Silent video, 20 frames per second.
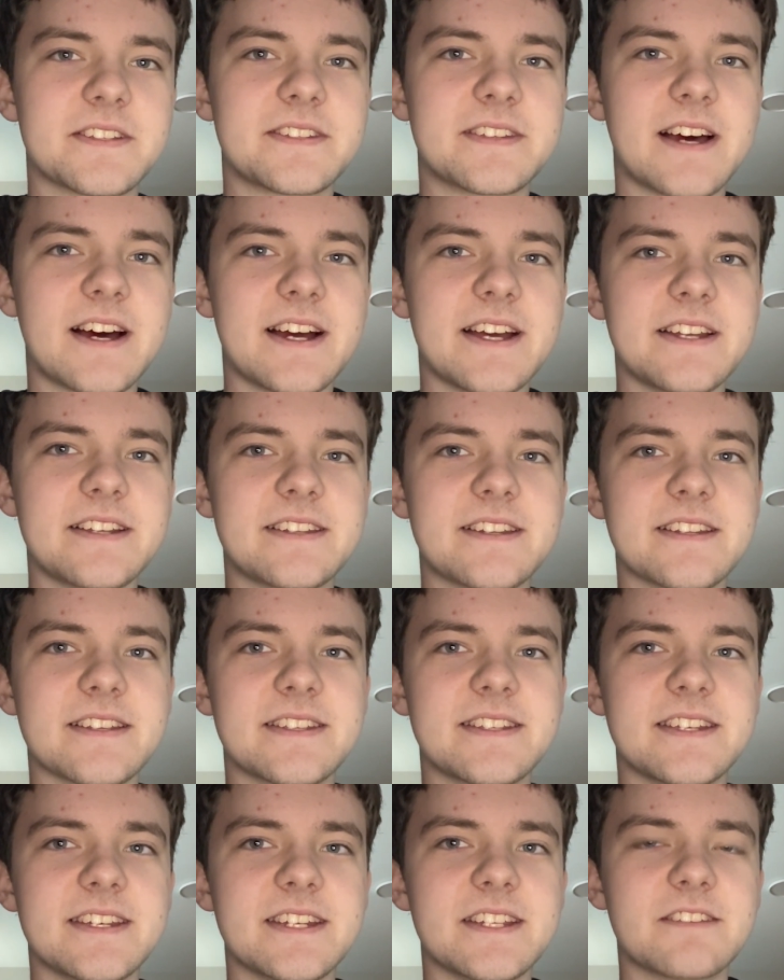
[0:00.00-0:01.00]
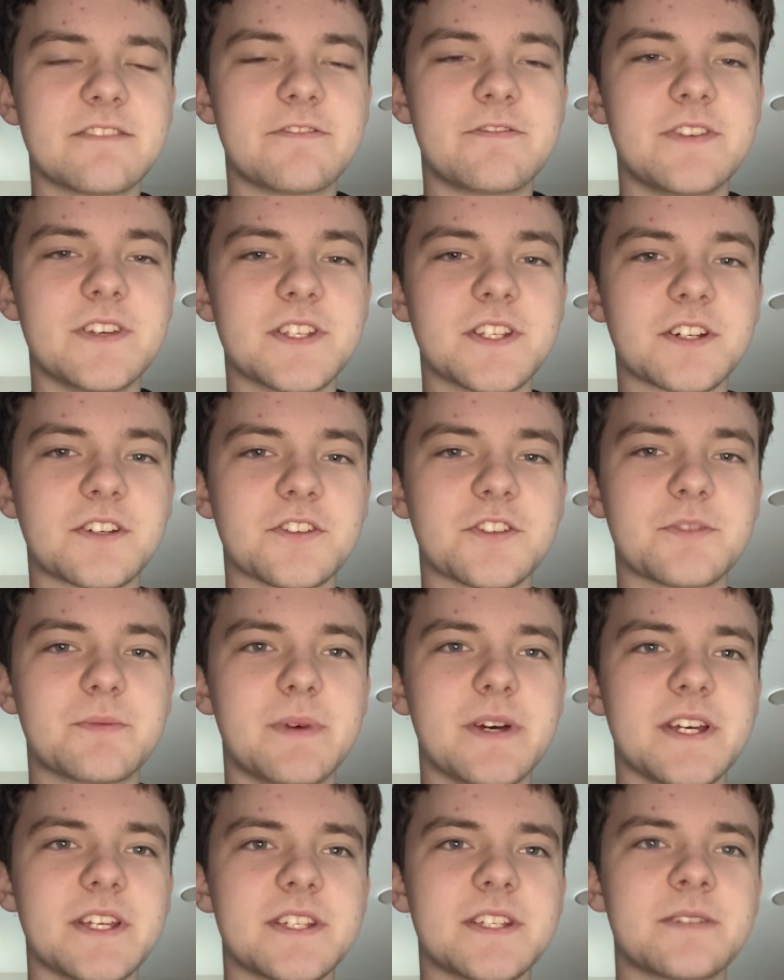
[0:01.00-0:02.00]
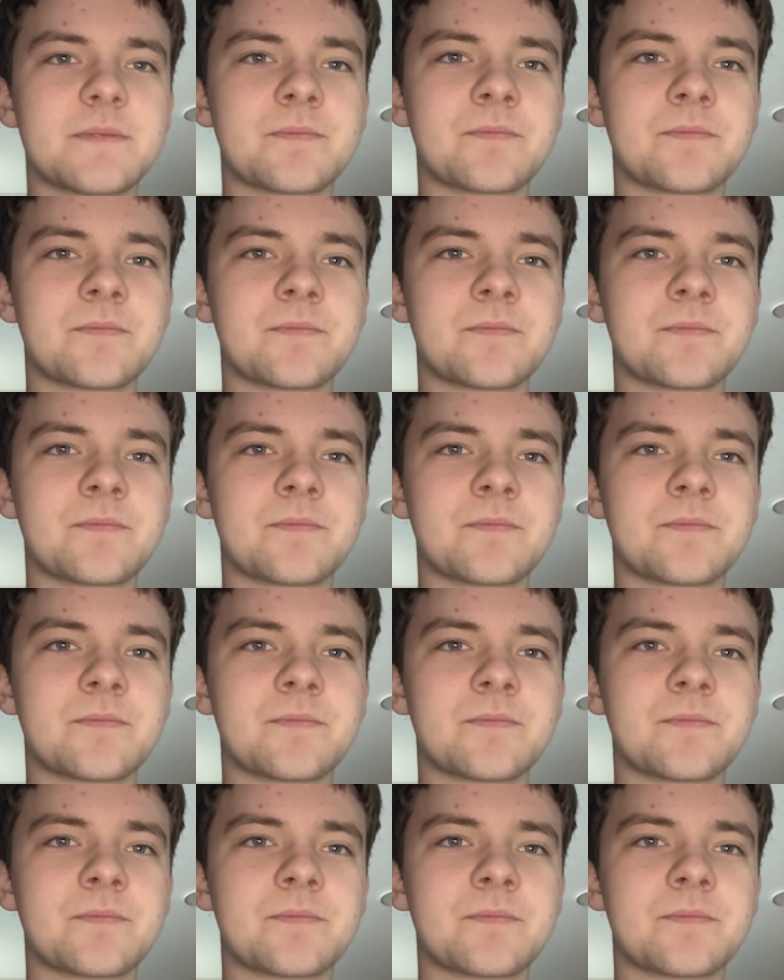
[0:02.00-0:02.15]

tied to the scene's physical space.